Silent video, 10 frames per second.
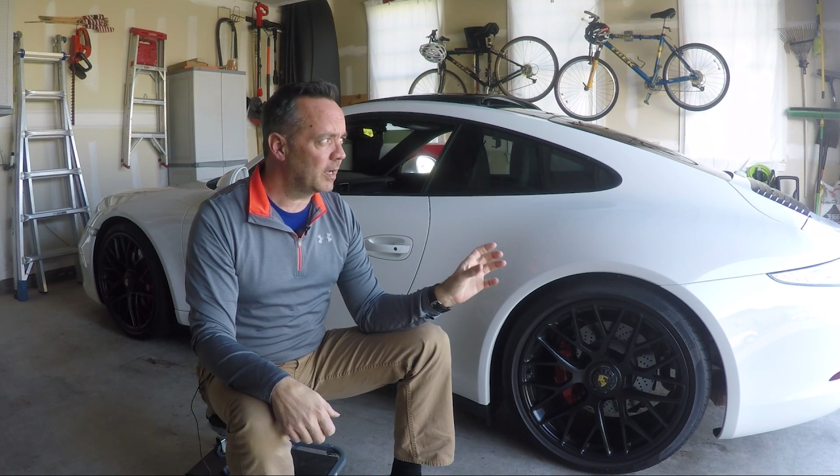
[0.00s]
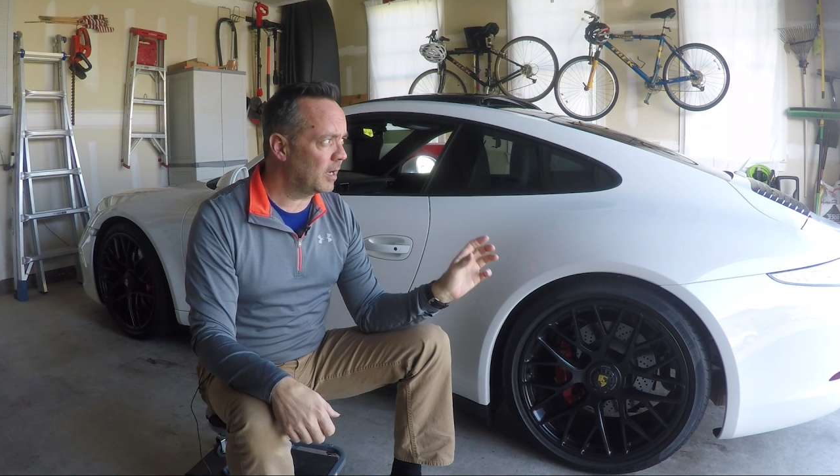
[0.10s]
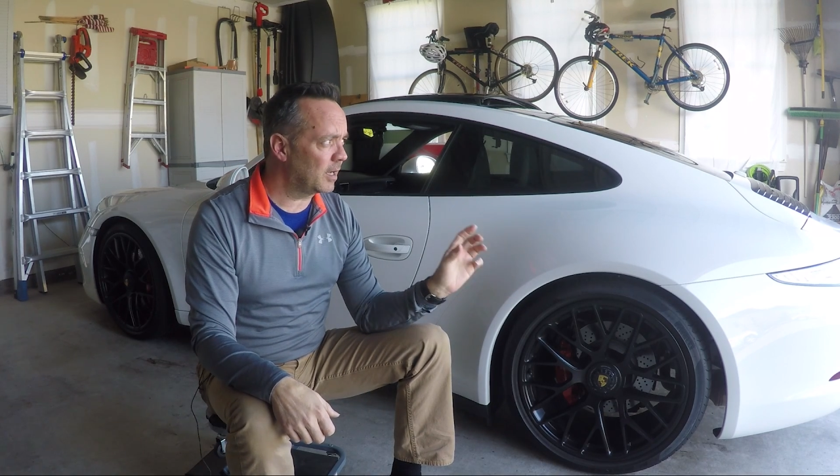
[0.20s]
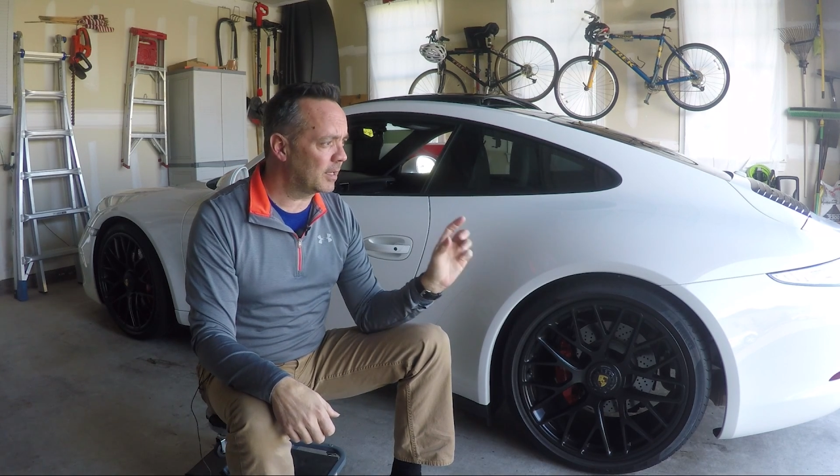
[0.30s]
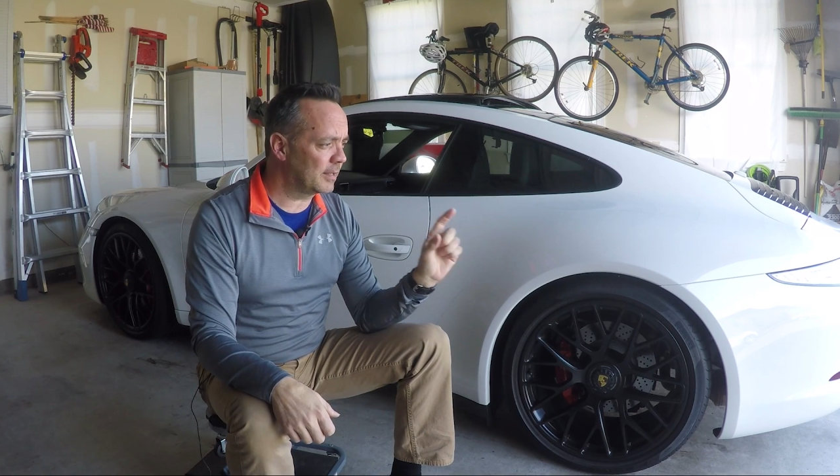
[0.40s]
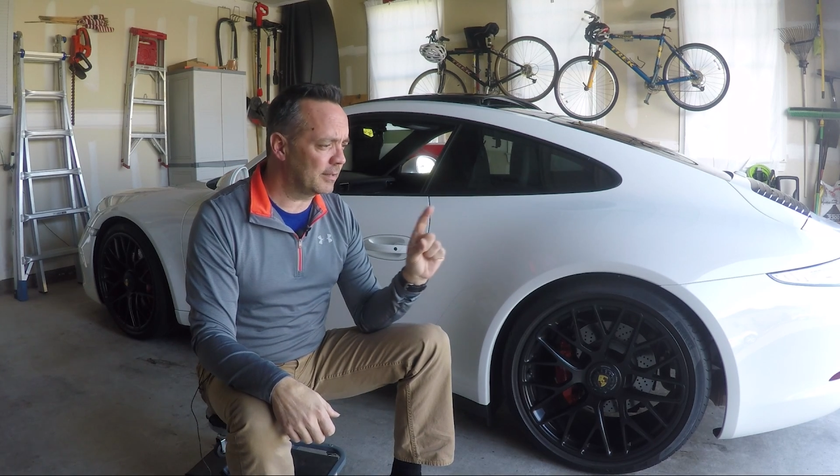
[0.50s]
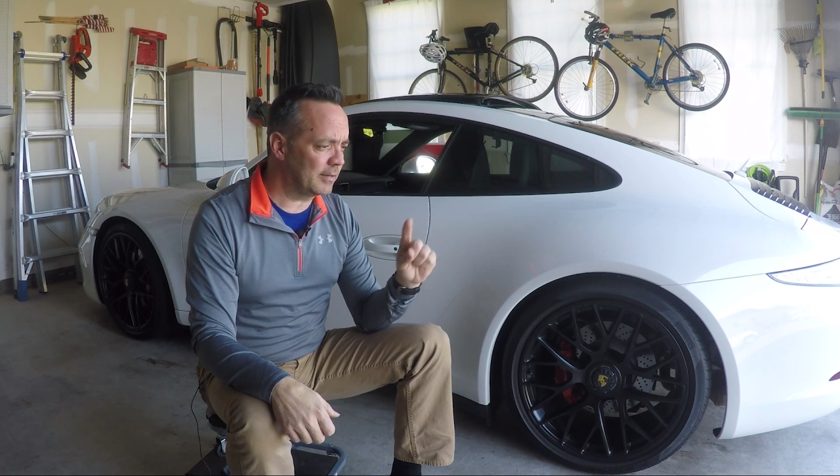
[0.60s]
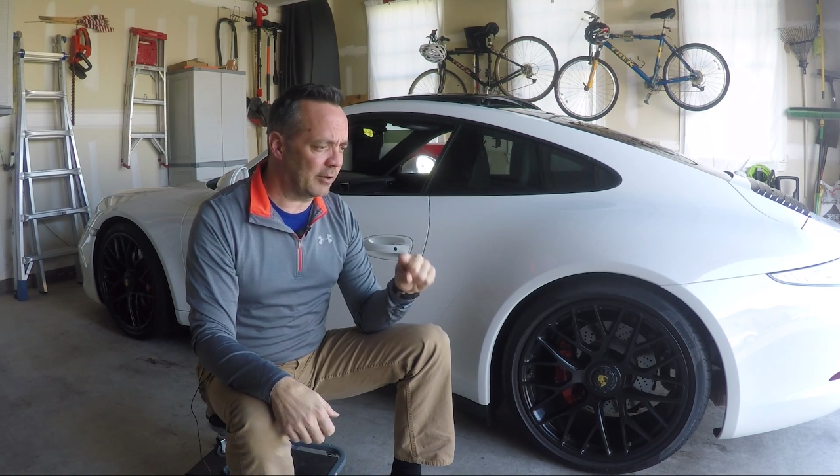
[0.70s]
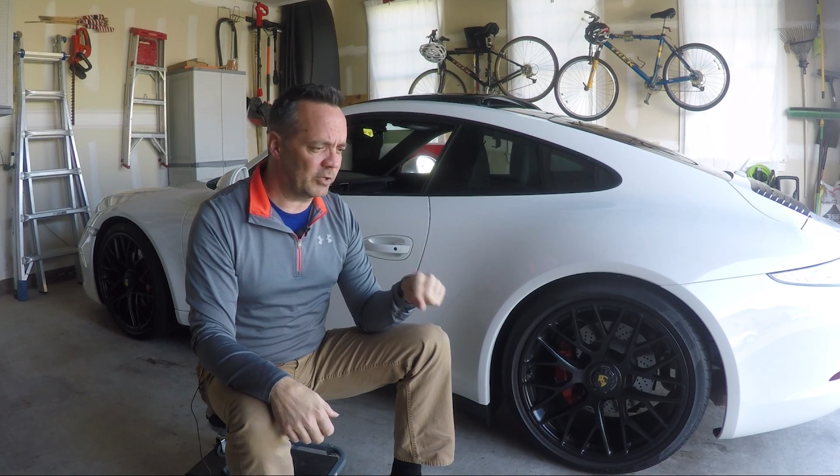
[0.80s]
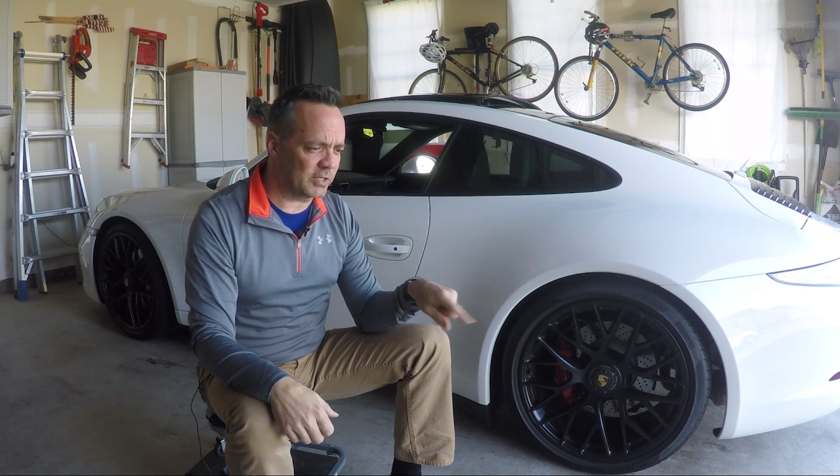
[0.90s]

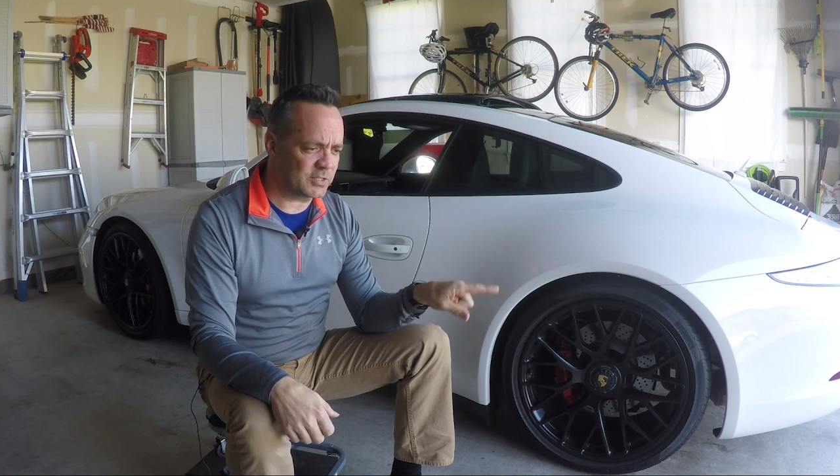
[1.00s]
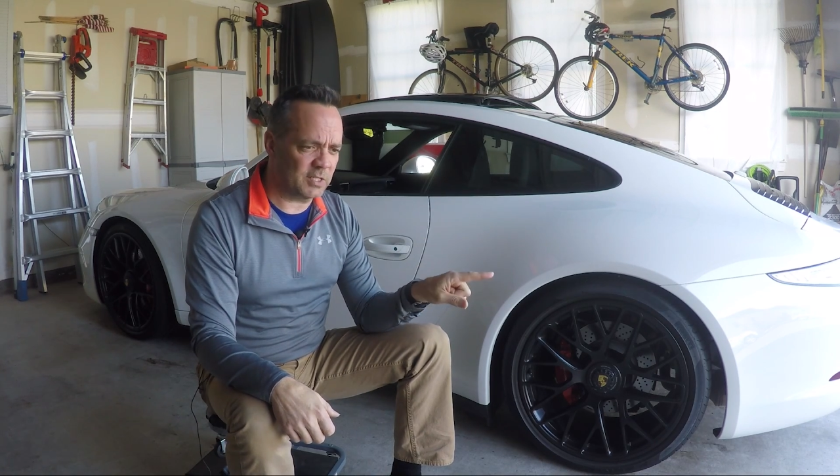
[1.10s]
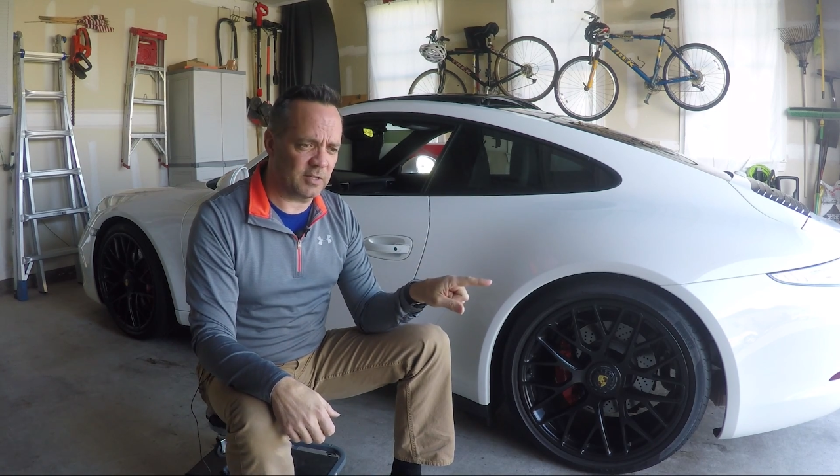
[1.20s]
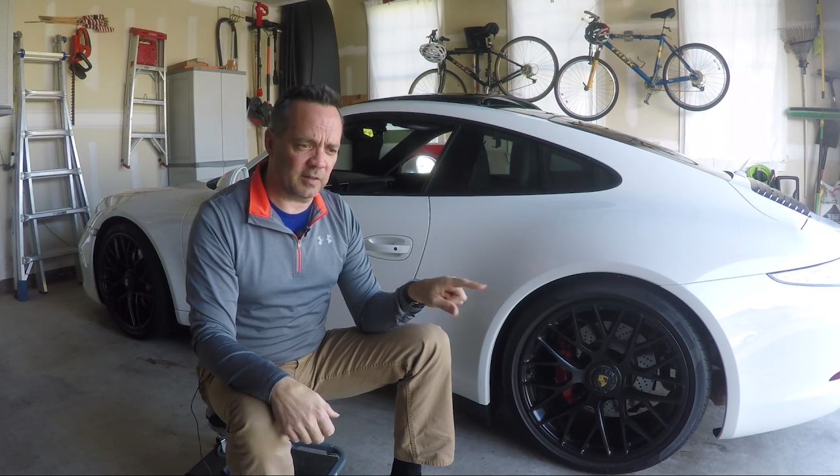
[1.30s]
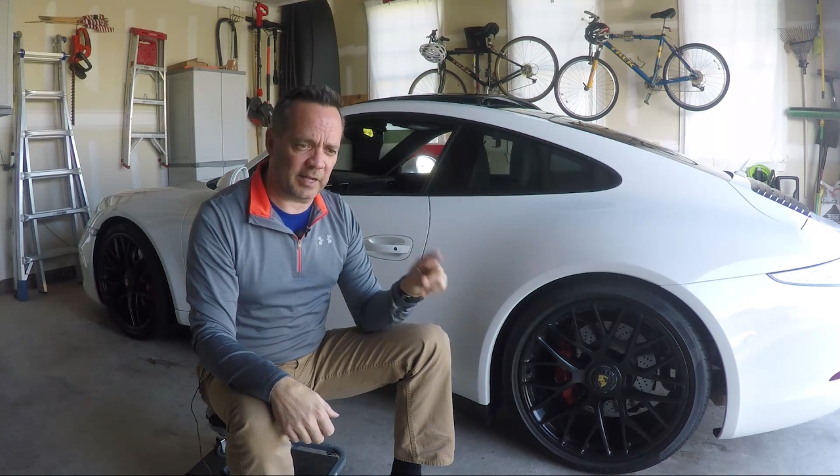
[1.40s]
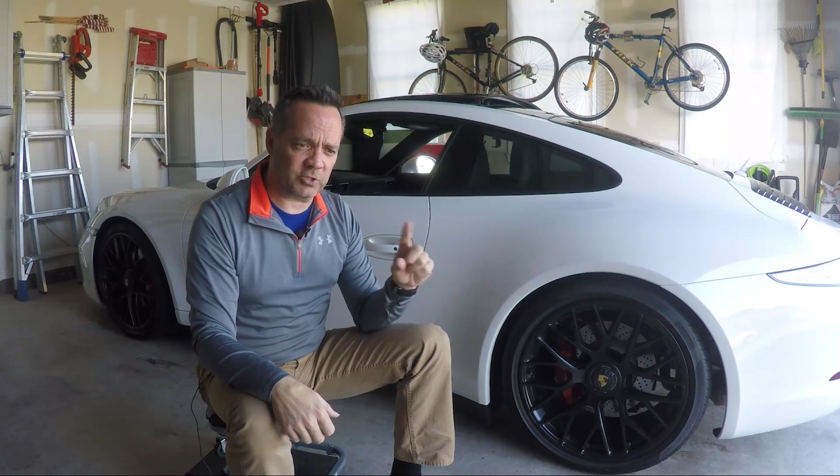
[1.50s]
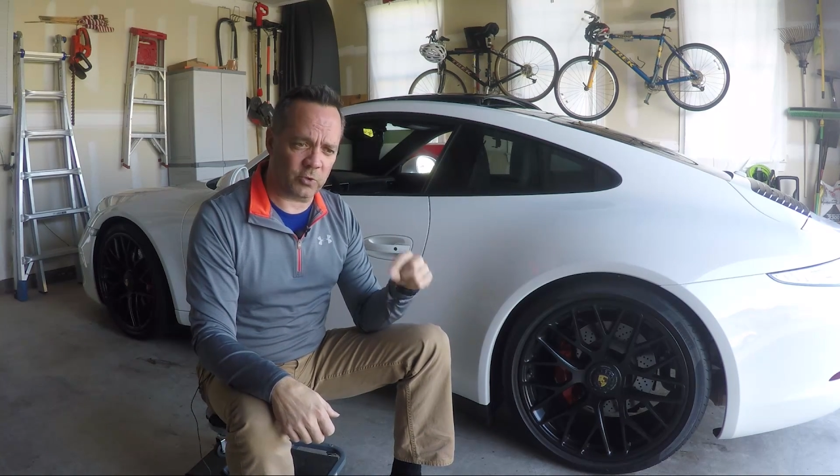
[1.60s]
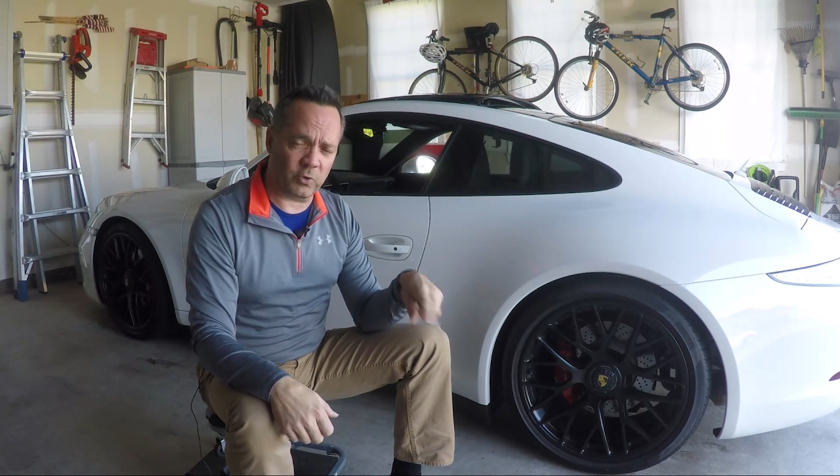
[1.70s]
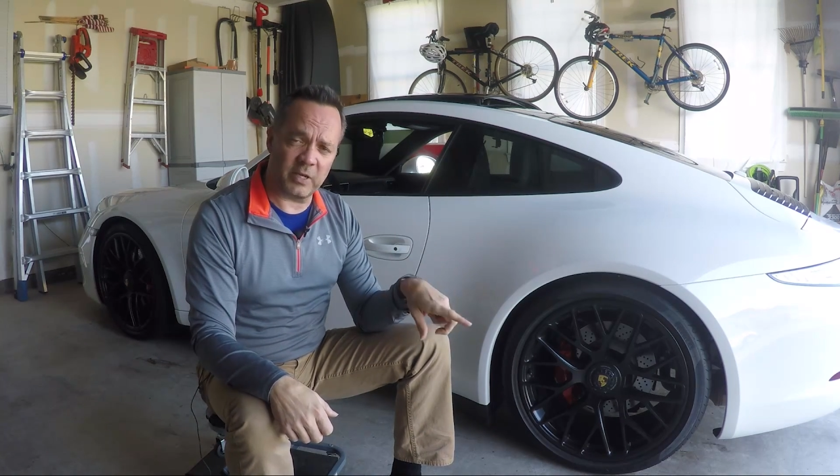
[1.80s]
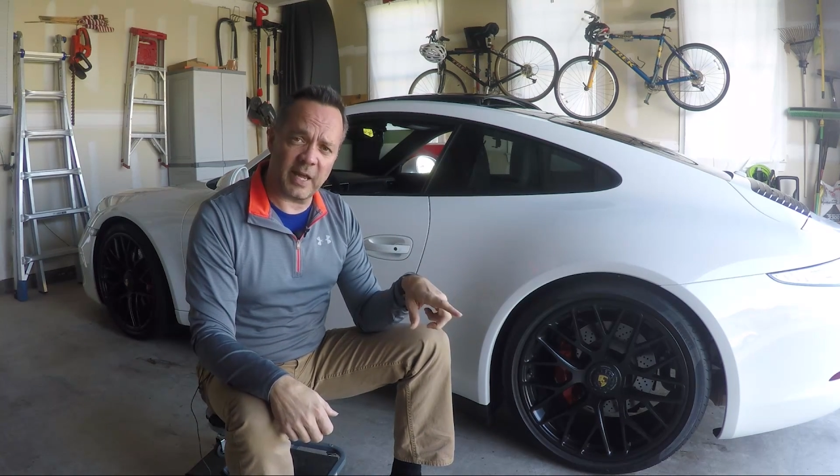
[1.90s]
You can see the
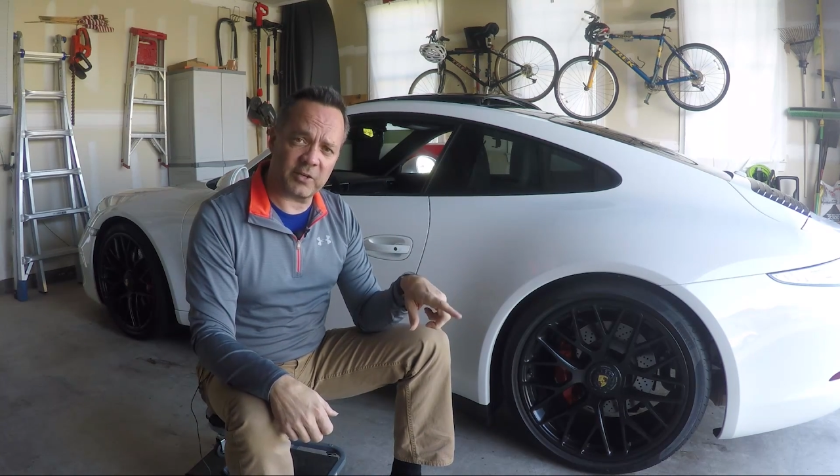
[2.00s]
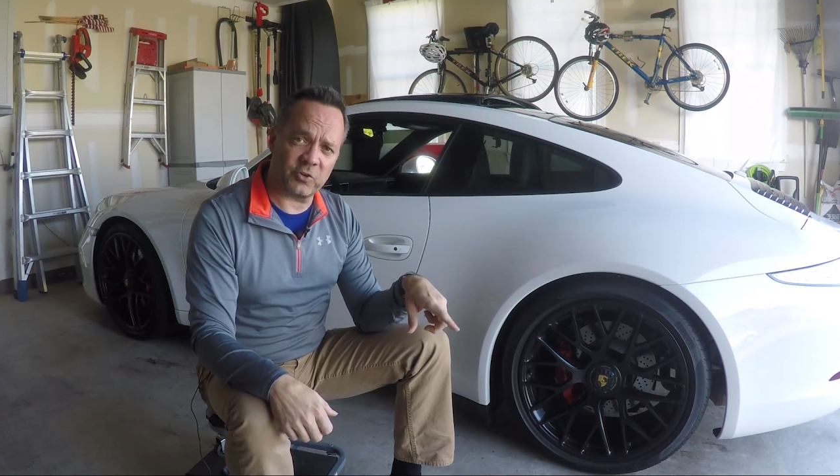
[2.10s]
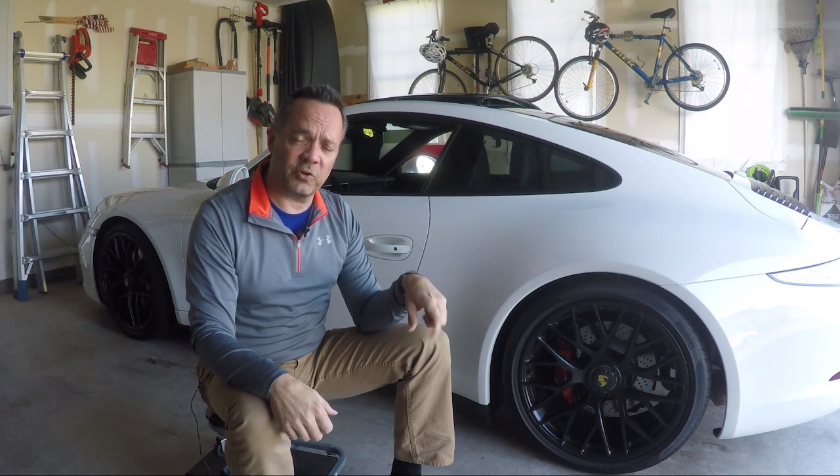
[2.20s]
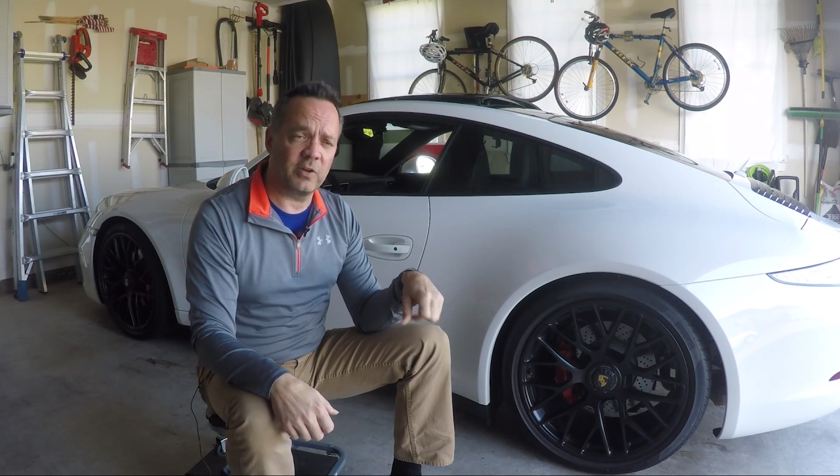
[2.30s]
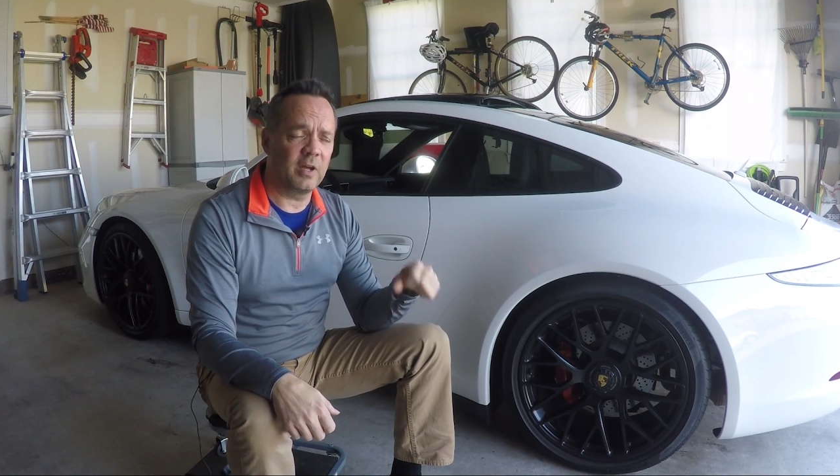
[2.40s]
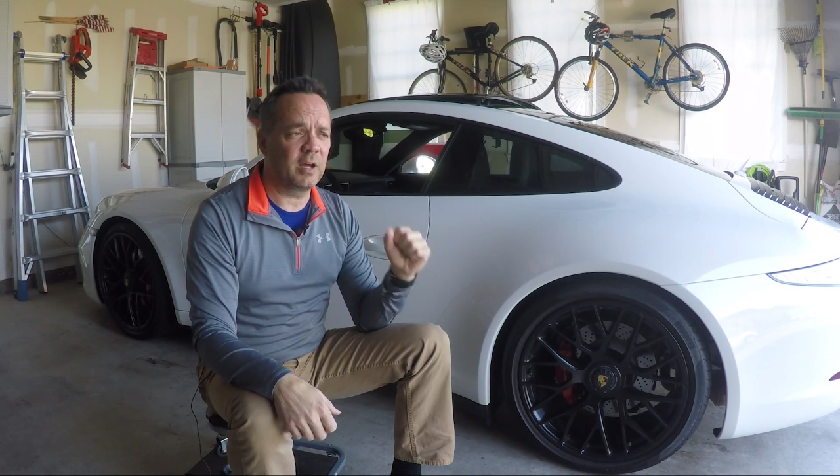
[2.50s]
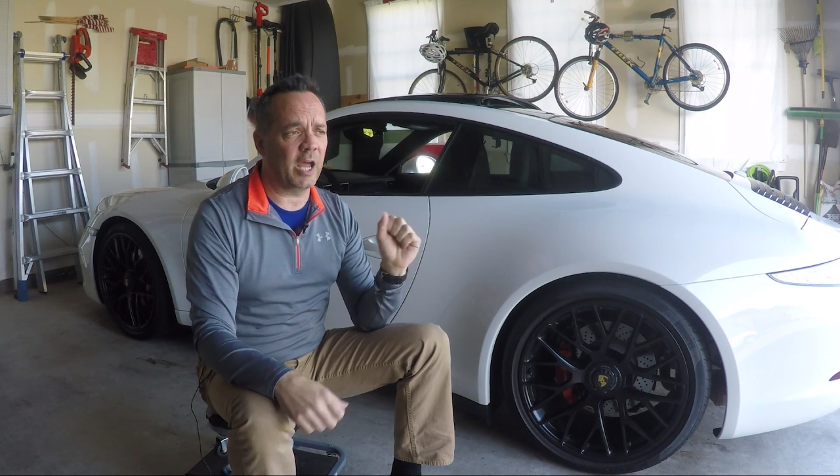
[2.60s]
electrical connector.